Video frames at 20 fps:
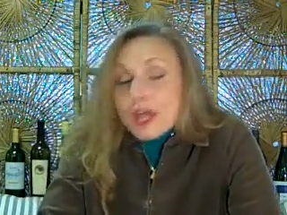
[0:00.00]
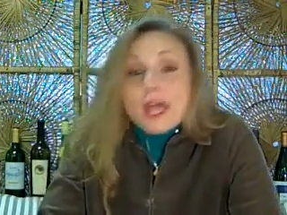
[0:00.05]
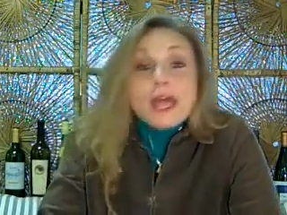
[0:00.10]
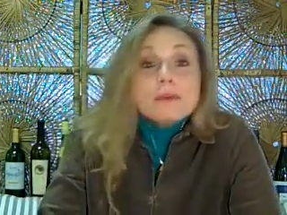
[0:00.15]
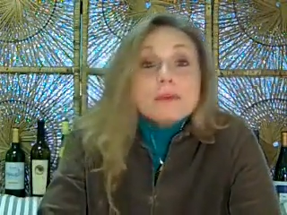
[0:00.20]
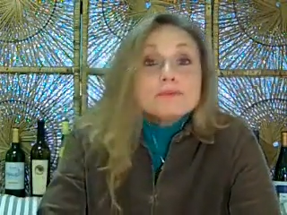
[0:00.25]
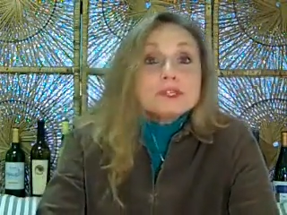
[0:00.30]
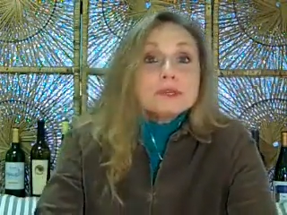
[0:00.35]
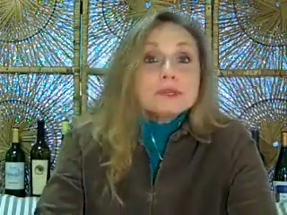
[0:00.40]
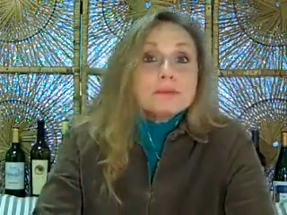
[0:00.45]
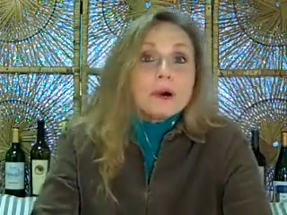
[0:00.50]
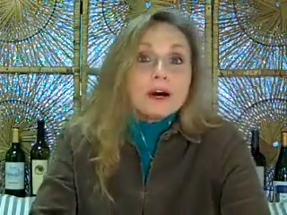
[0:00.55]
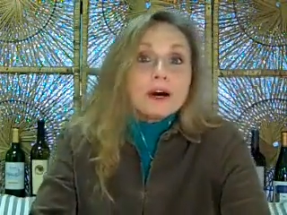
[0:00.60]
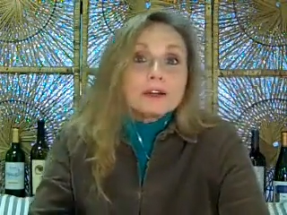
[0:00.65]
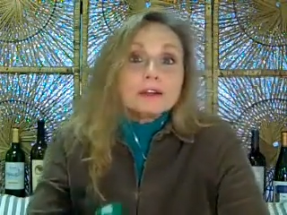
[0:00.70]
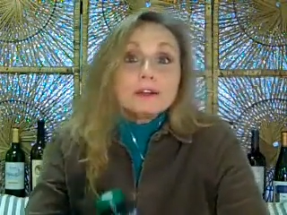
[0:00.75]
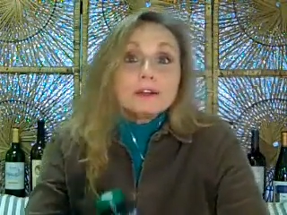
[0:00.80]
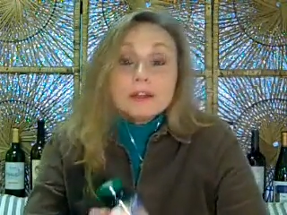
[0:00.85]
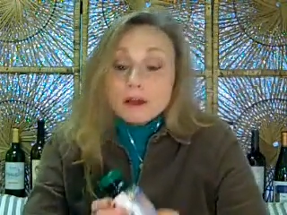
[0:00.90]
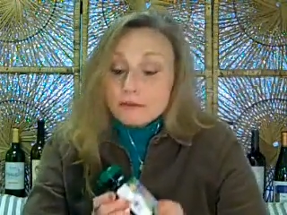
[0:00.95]
empty
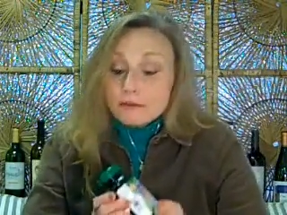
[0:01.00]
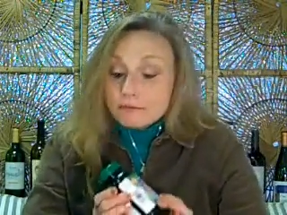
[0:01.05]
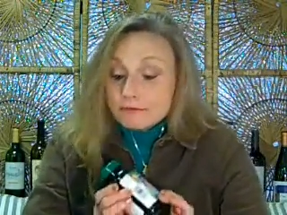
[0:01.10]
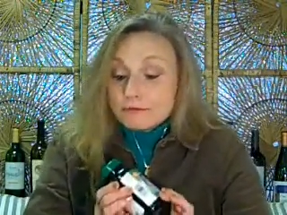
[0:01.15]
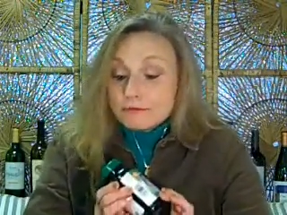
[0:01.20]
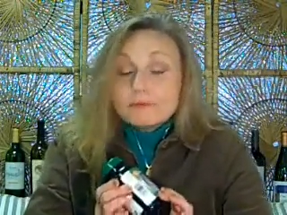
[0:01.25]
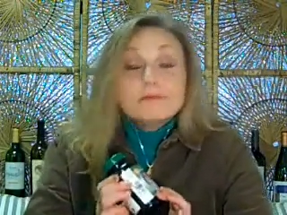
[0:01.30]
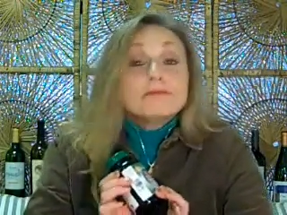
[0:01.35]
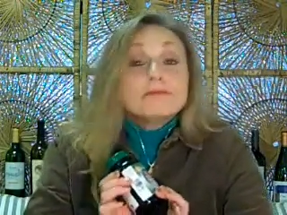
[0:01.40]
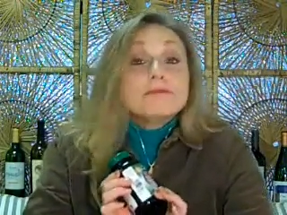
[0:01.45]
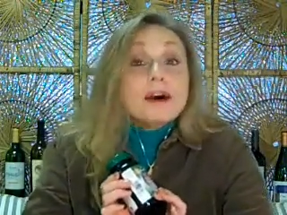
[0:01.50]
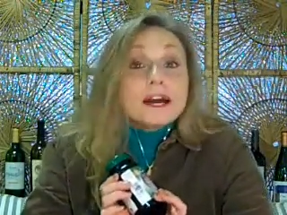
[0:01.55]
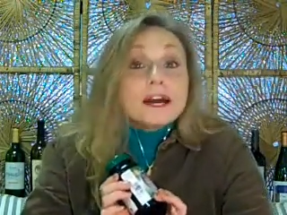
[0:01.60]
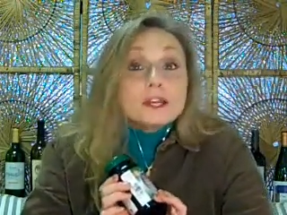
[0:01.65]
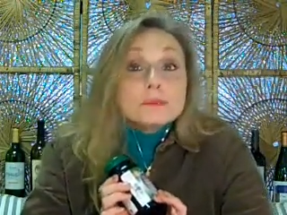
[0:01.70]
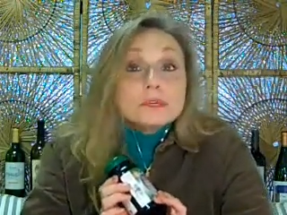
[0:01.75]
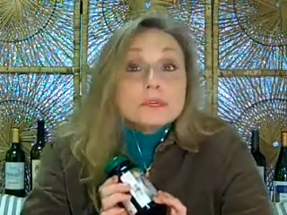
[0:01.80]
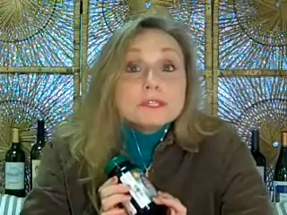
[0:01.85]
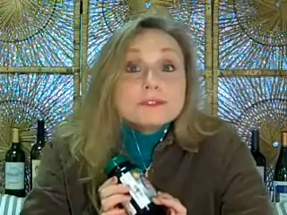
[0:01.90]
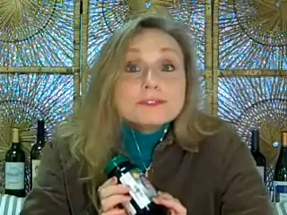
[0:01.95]
bottle of
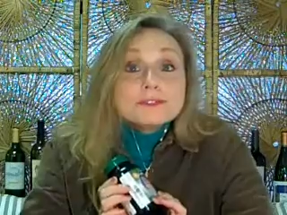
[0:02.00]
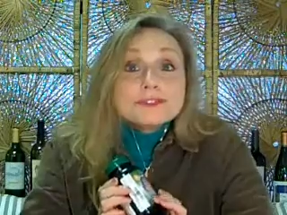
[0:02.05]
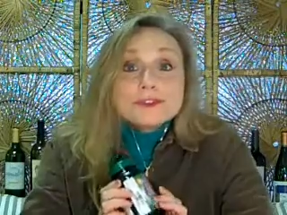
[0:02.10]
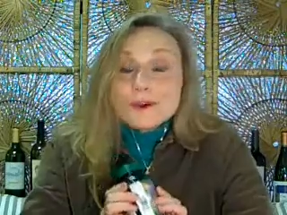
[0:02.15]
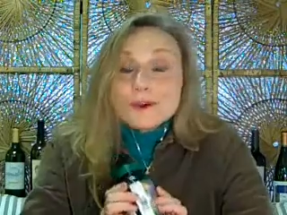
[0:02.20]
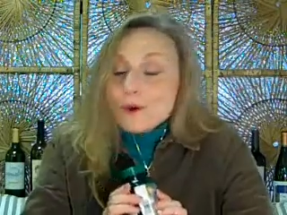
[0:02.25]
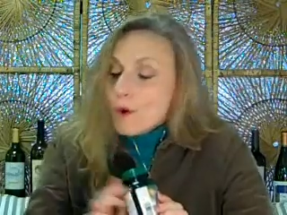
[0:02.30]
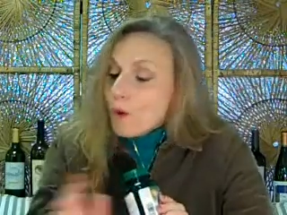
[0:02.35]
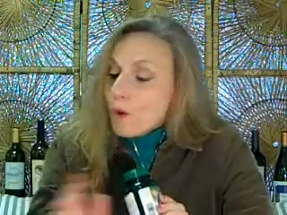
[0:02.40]
vitamins